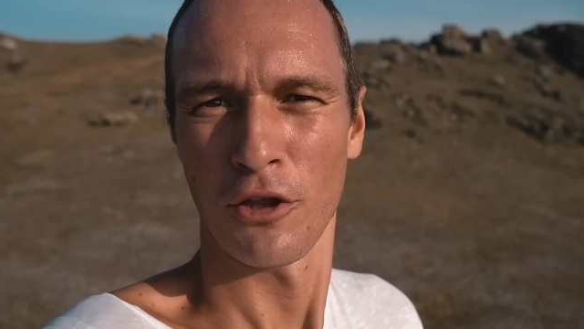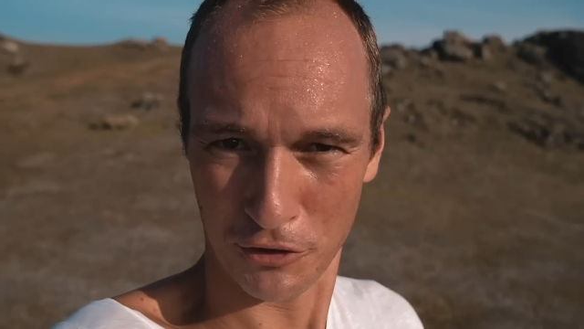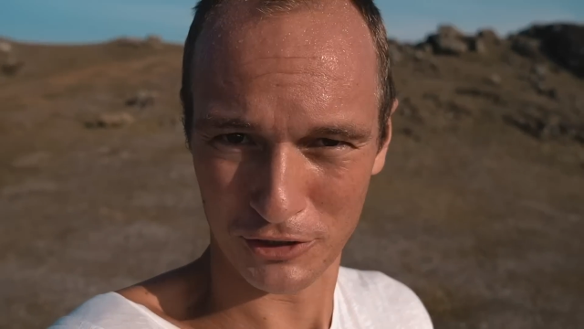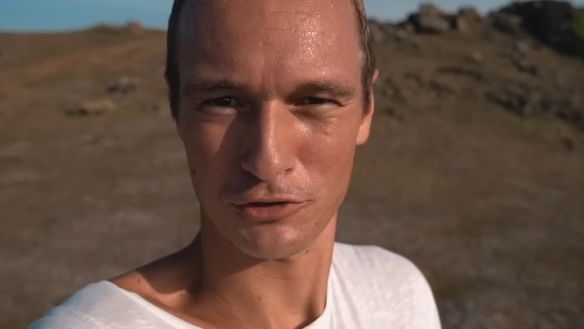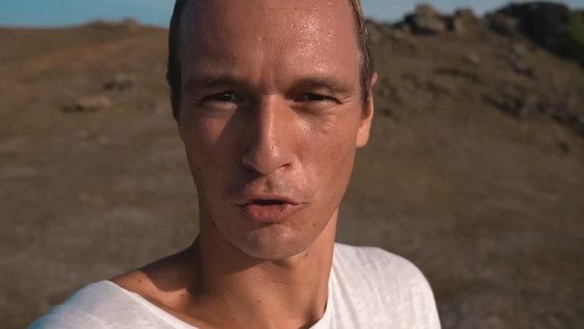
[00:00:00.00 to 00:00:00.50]

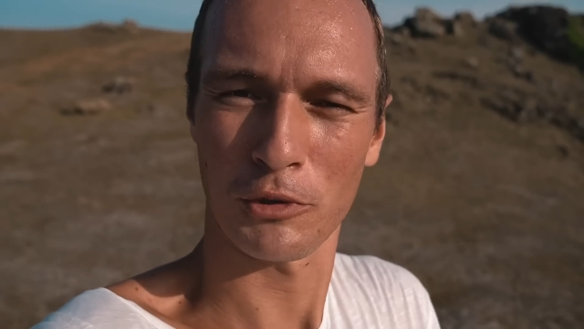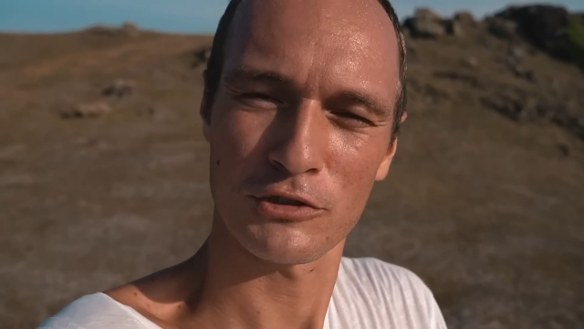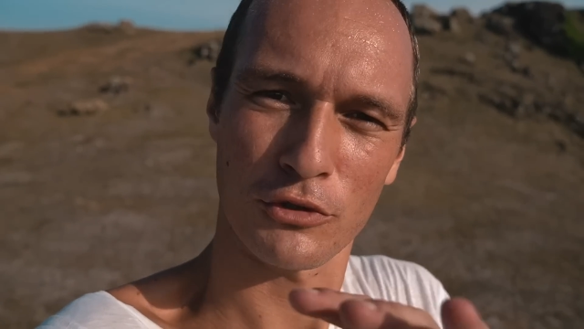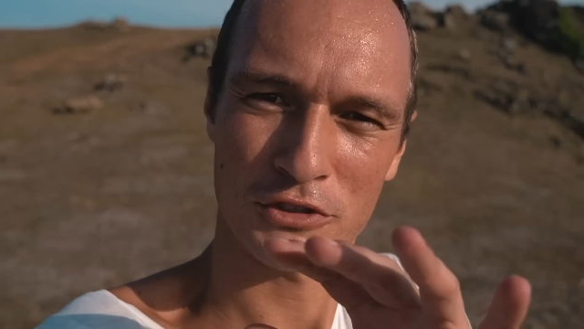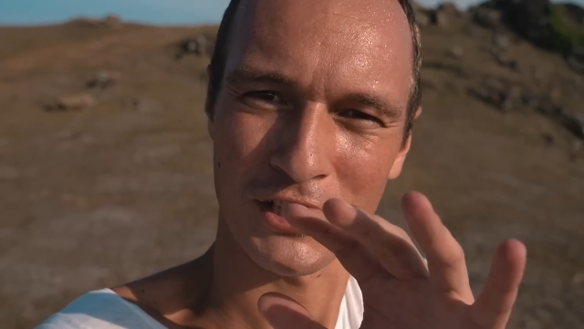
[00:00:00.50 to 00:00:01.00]
Thank you so much
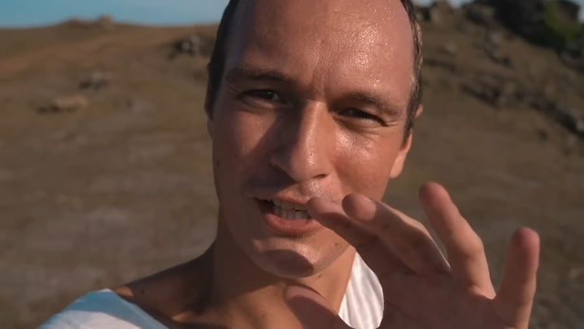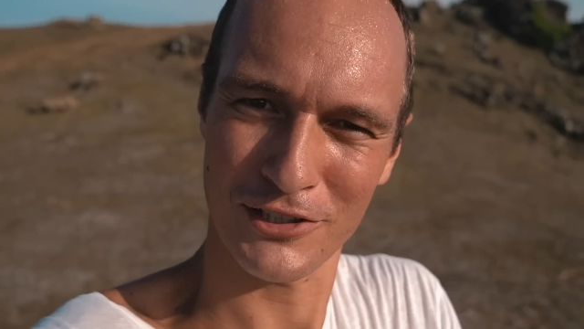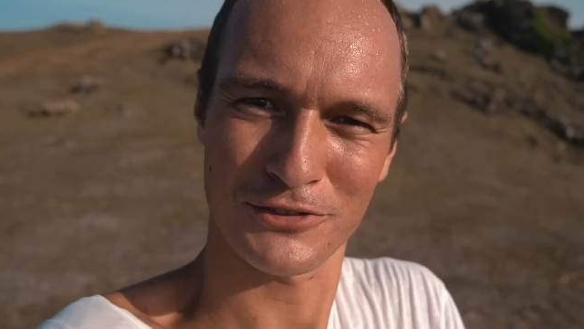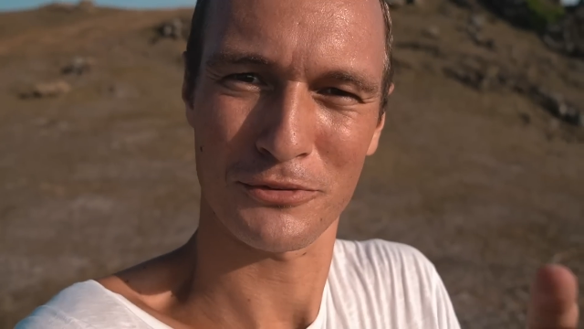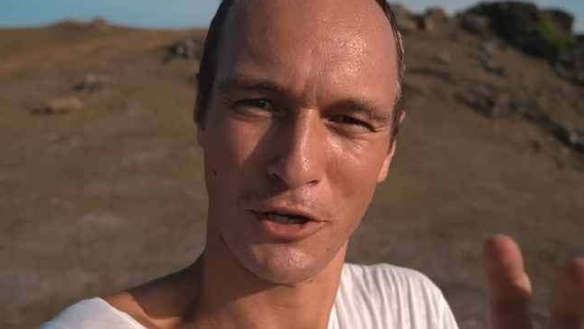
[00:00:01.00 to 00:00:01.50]
for watching.
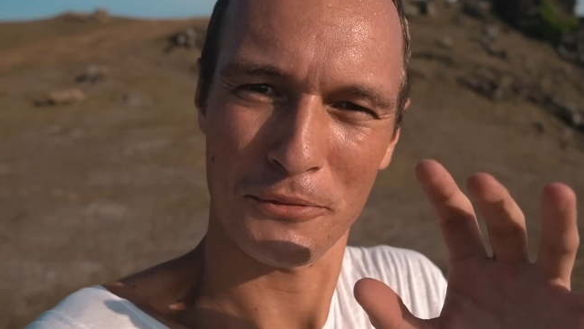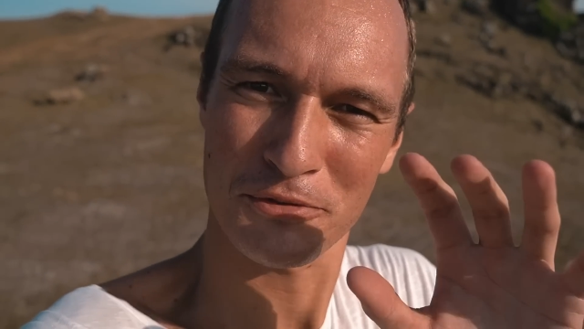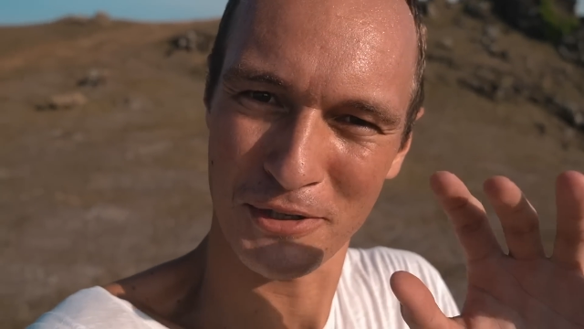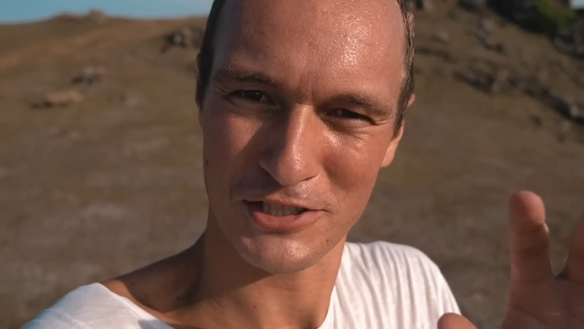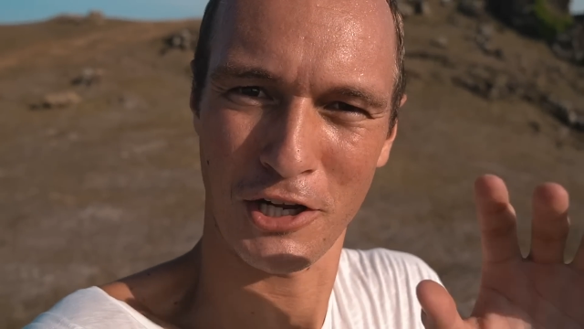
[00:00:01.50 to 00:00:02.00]
Hit subscribe,
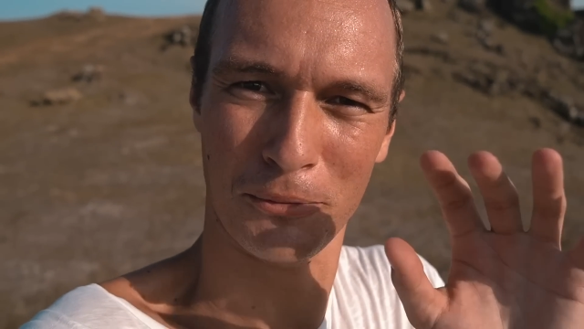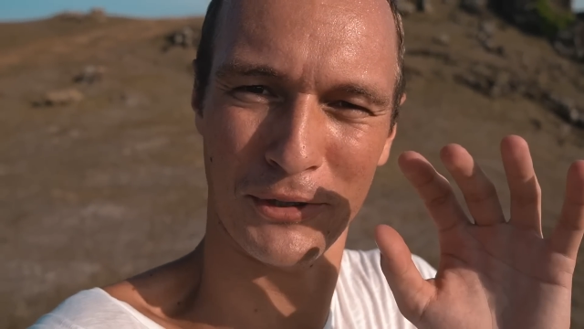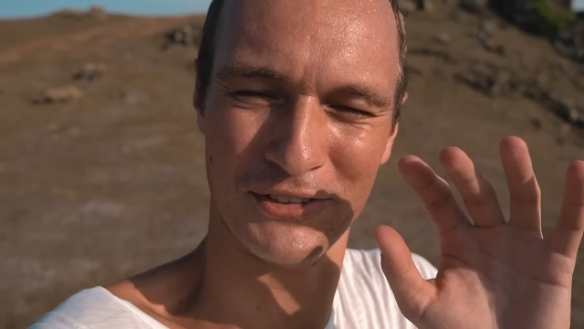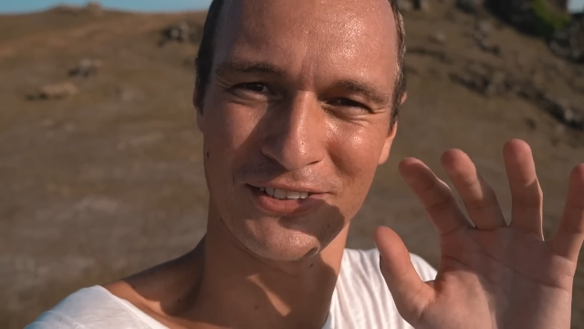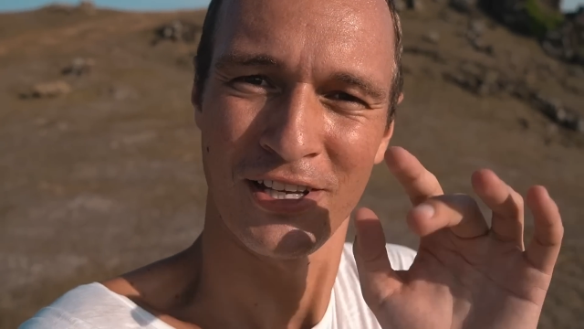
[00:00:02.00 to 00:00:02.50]
smash the like
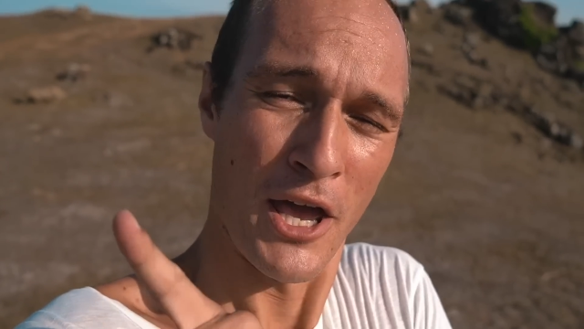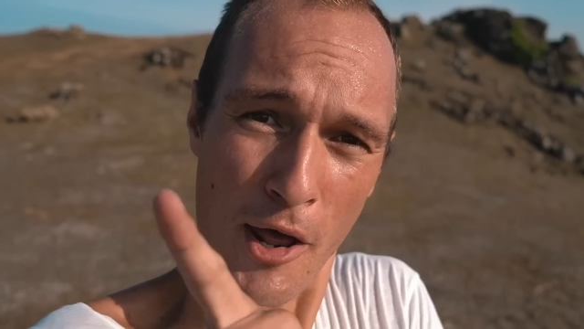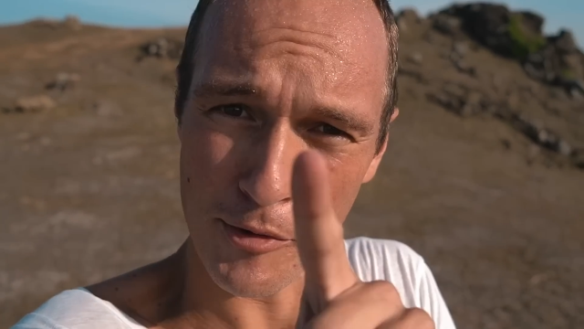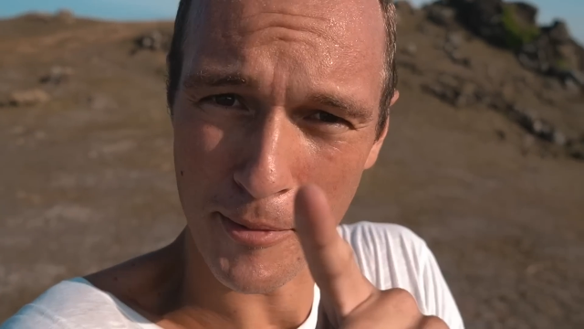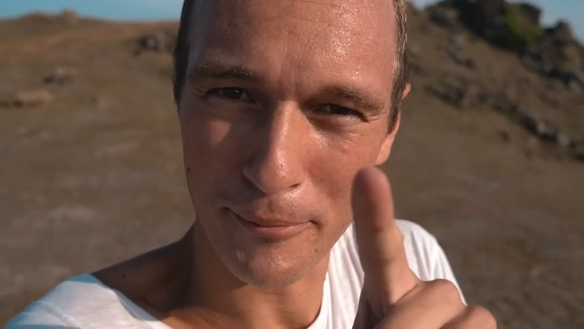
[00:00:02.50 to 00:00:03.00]
button,
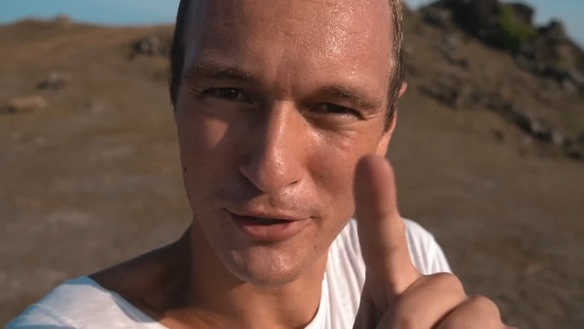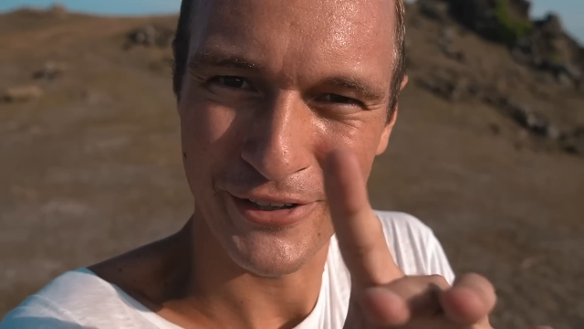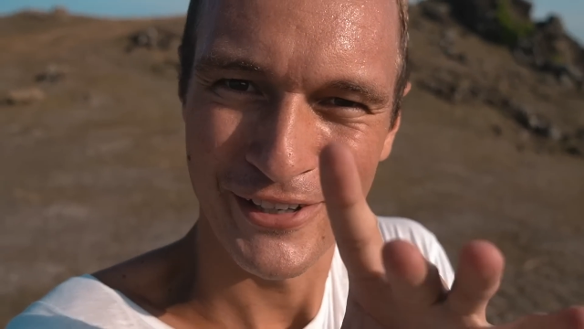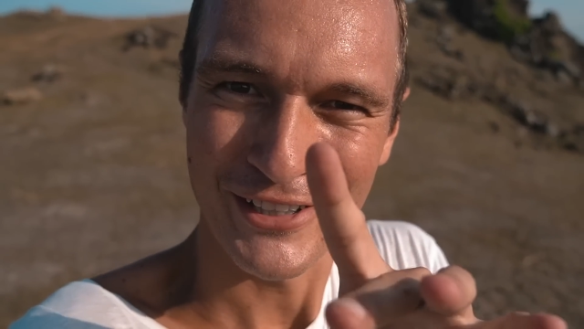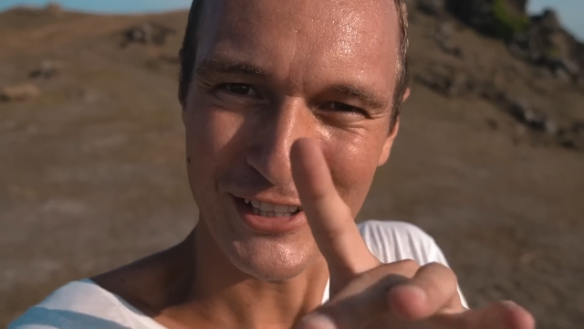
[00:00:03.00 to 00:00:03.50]
and remember,
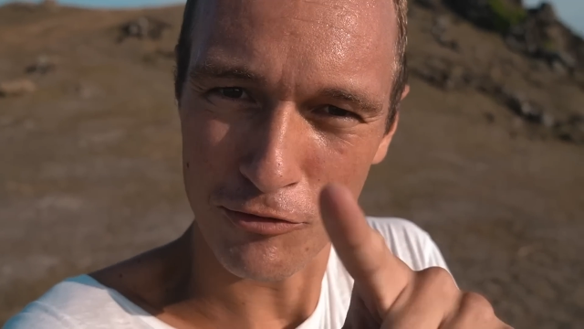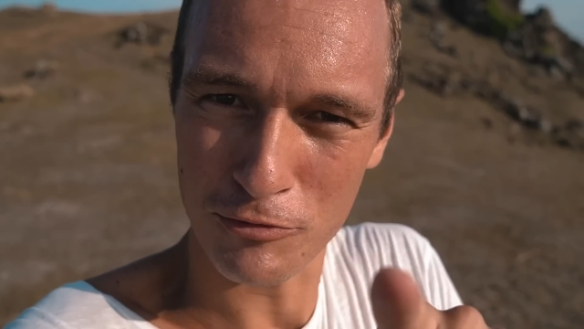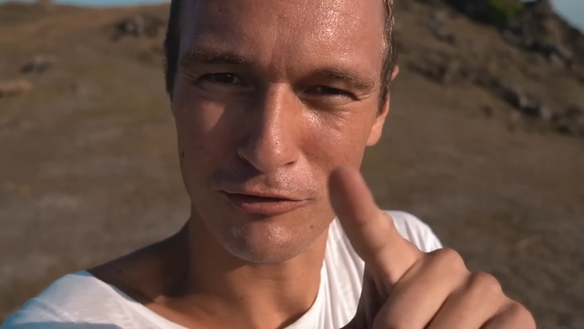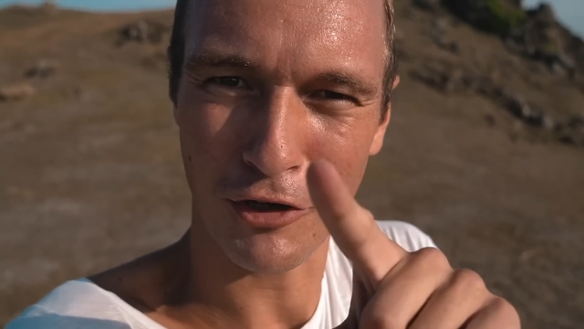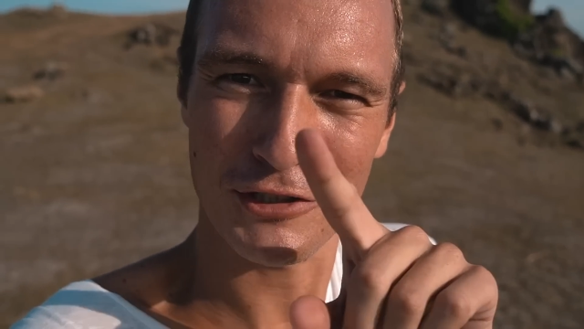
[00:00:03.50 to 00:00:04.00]
give
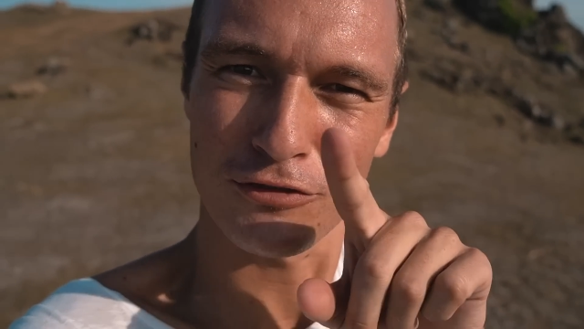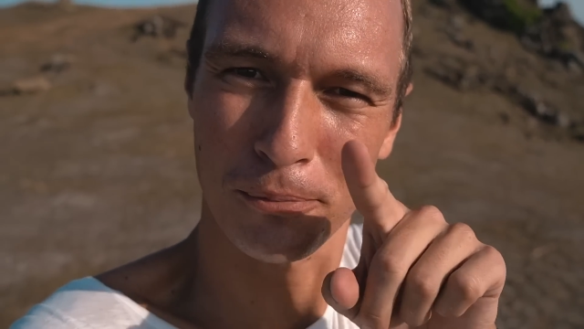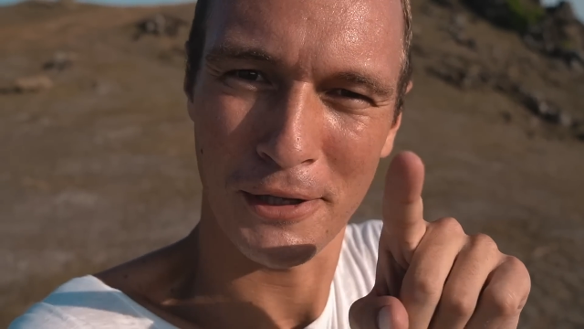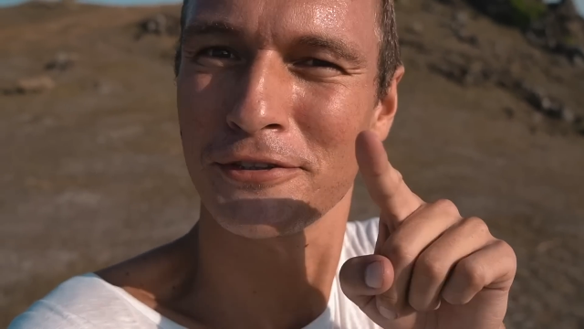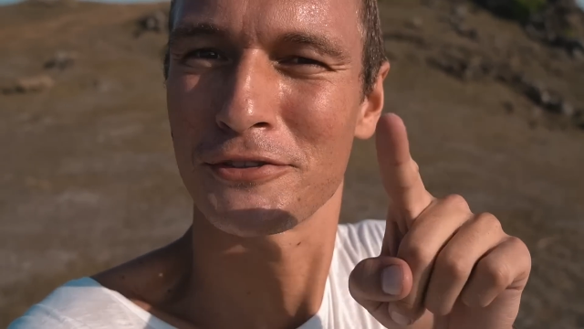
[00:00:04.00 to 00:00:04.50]
me advice for
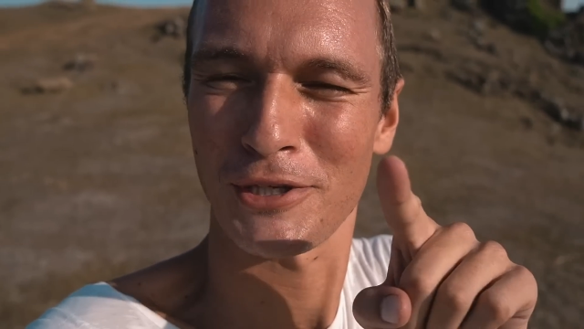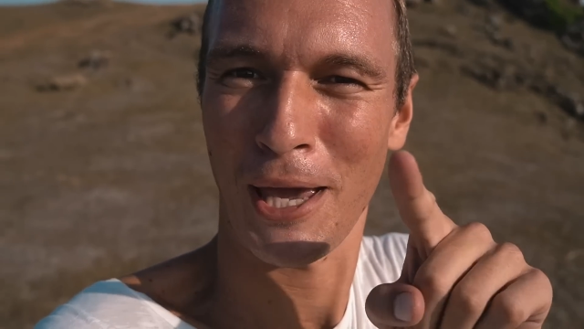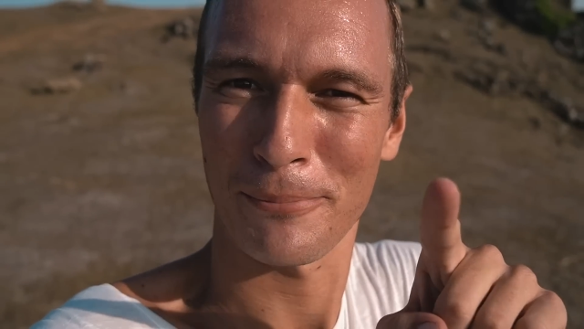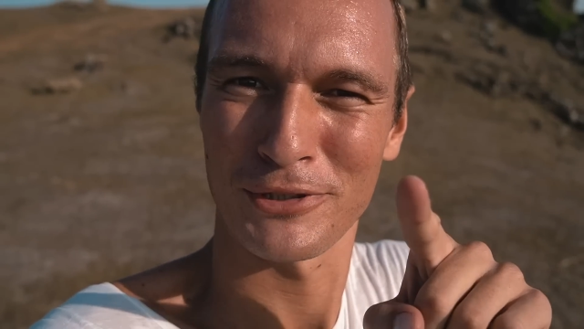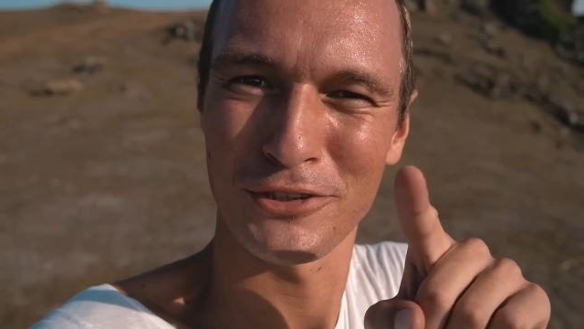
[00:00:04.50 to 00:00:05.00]
places to
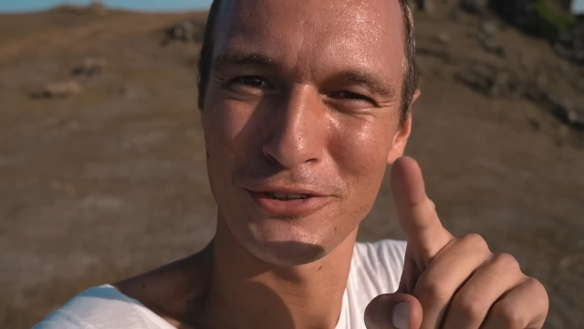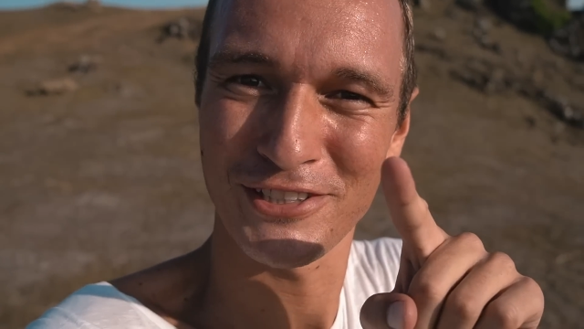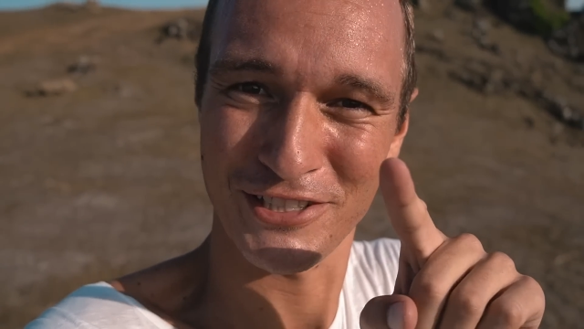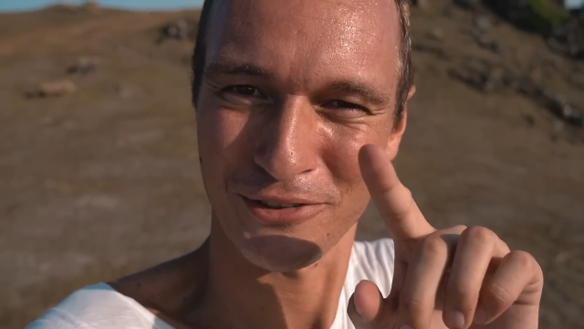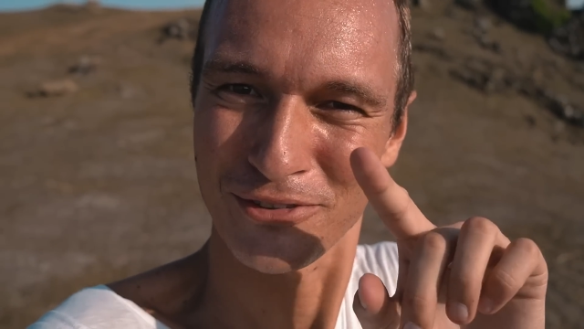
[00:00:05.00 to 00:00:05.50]
camp in Indonesia.